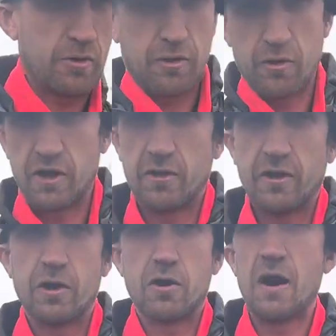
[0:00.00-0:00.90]
the
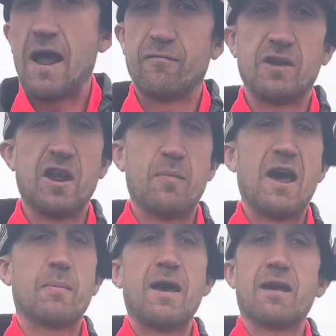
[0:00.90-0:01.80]
30-liter Everyday
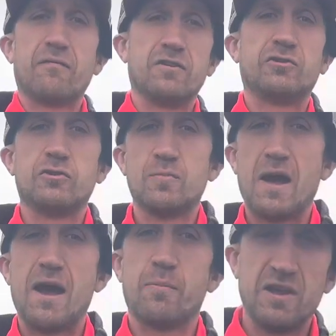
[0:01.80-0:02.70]
Backpack V2
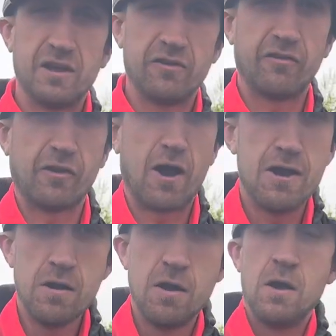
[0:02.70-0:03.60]
by Peak Design.